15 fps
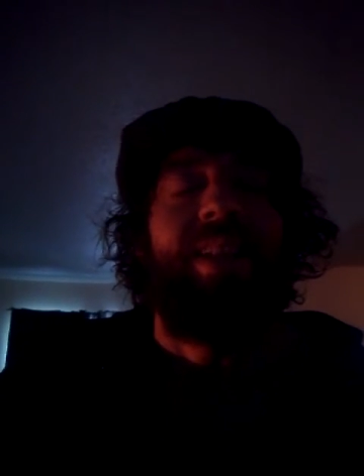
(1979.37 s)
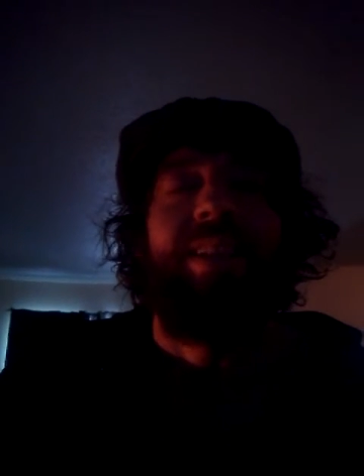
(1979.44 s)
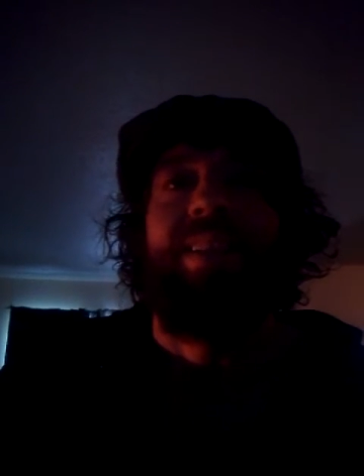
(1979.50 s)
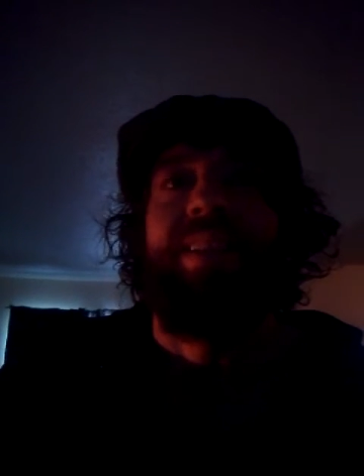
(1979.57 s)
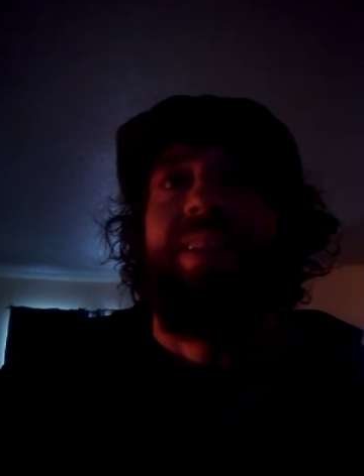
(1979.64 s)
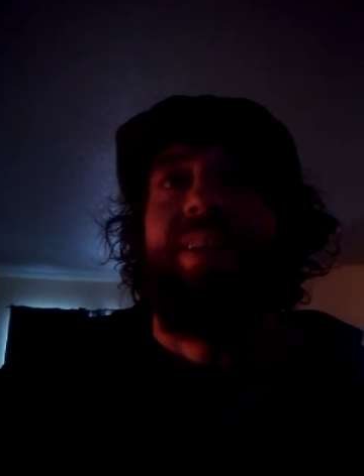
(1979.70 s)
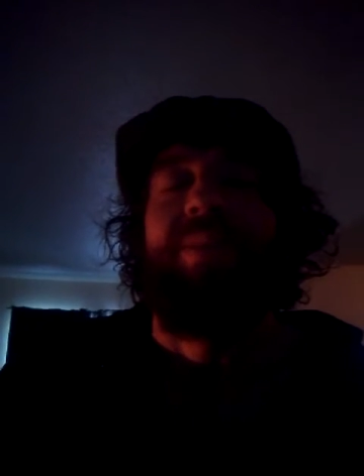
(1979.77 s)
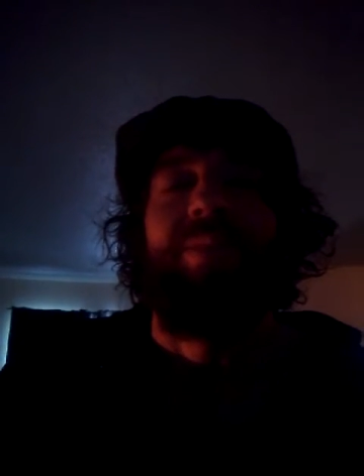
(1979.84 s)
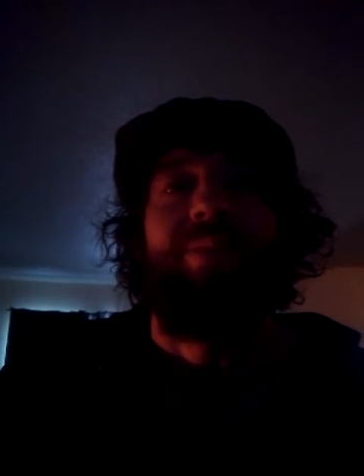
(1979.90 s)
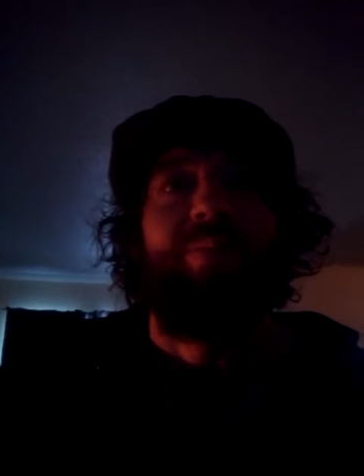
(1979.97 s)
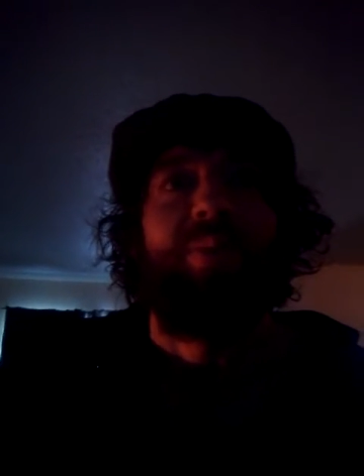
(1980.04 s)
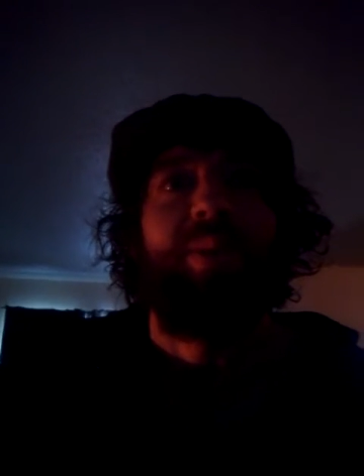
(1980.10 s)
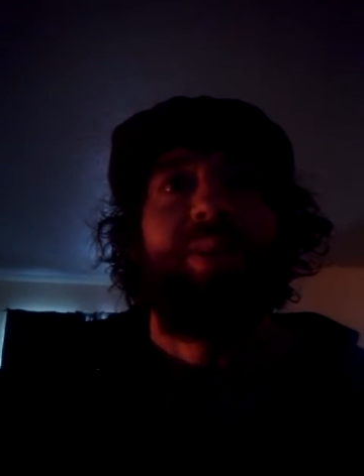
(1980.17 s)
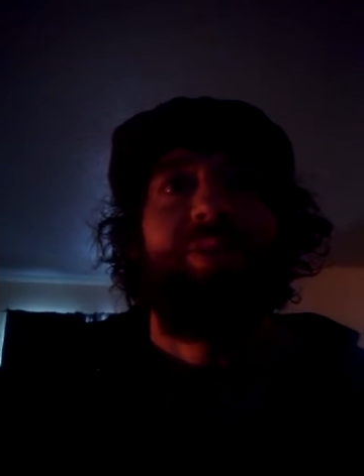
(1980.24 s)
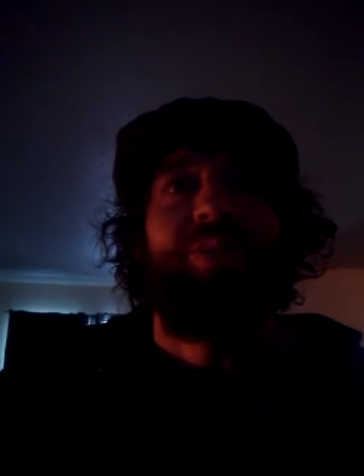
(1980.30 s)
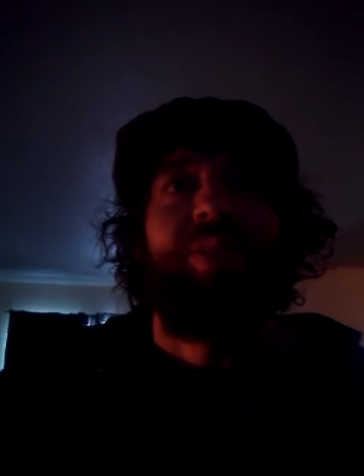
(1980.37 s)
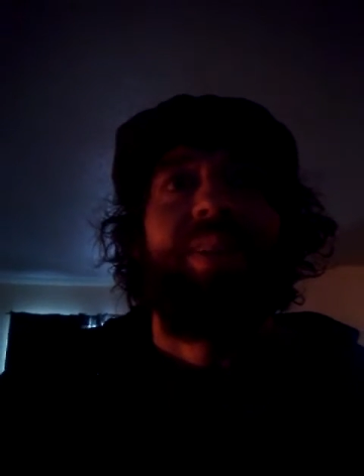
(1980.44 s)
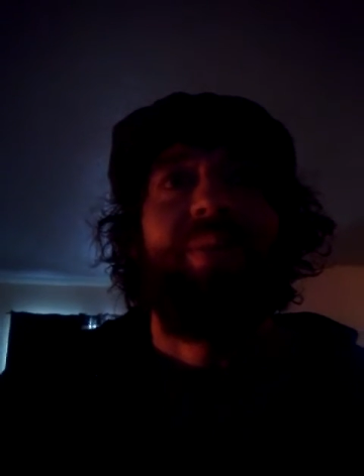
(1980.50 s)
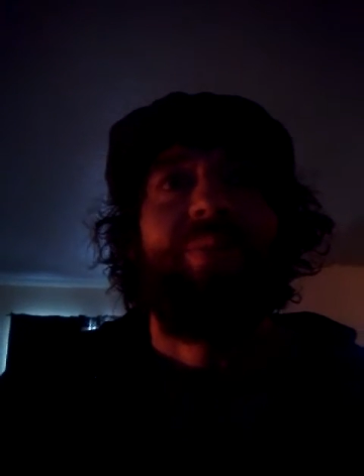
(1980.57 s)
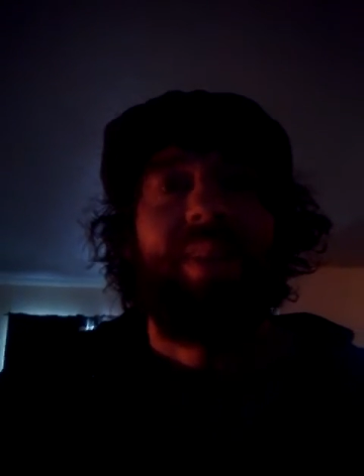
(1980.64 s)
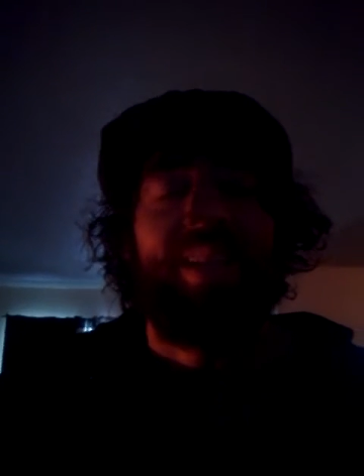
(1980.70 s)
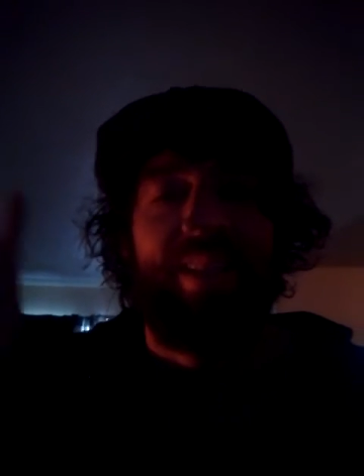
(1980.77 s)
no, don't focus.
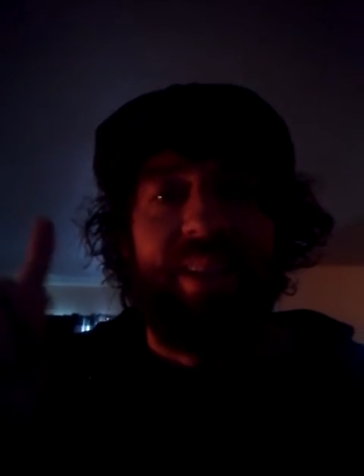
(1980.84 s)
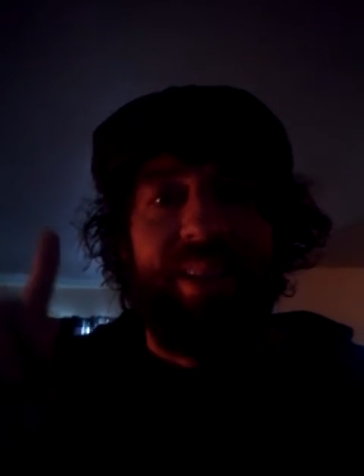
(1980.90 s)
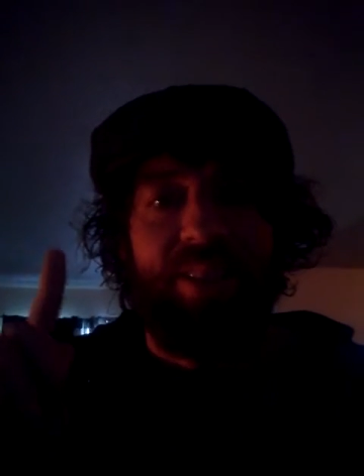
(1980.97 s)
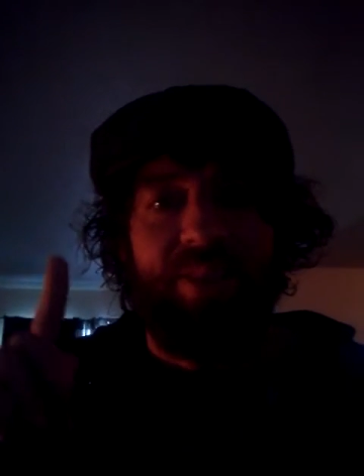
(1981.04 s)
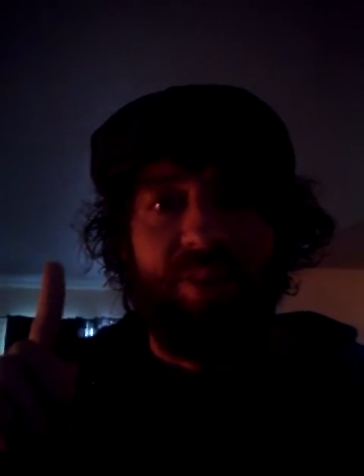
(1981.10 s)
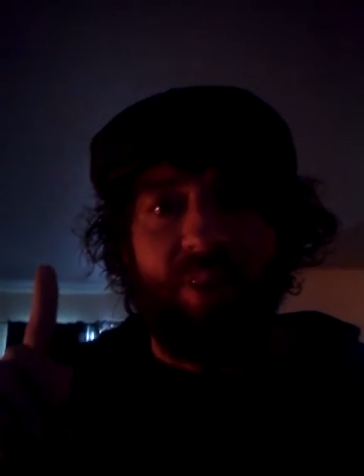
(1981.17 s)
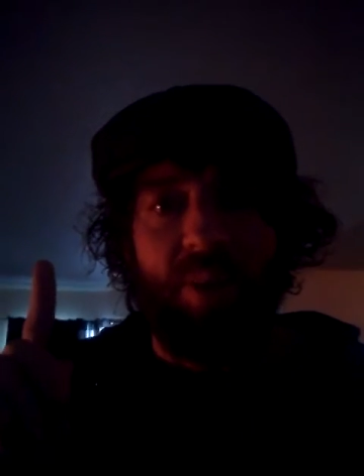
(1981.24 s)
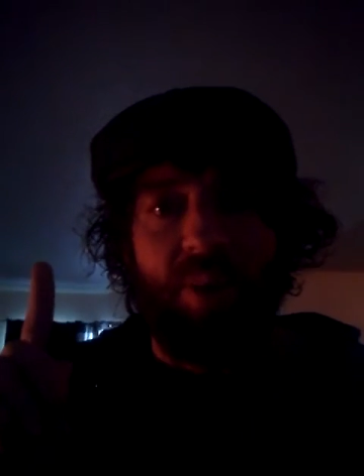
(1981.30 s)
What it is,